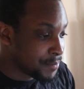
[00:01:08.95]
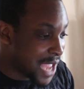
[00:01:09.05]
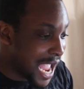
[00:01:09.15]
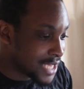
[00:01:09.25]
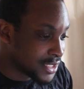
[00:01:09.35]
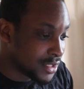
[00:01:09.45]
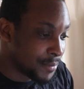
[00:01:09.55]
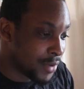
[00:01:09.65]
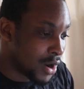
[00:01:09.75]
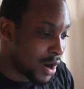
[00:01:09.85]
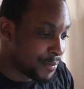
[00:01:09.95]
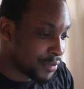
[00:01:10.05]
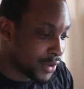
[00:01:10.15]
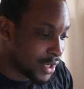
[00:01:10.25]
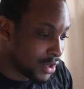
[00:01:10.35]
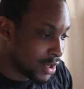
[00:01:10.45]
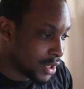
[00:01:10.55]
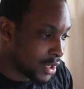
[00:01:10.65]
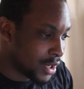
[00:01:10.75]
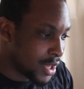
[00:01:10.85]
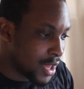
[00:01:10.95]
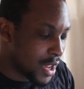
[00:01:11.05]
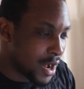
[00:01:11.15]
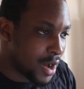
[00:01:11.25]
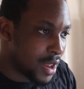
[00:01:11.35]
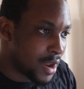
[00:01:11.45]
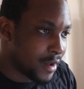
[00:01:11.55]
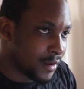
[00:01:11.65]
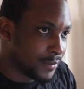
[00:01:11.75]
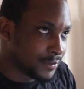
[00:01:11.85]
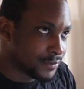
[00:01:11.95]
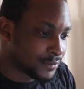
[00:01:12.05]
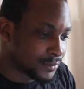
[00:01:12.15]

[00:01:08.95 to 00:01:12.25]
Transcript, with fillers: passing the ball pretty good, um,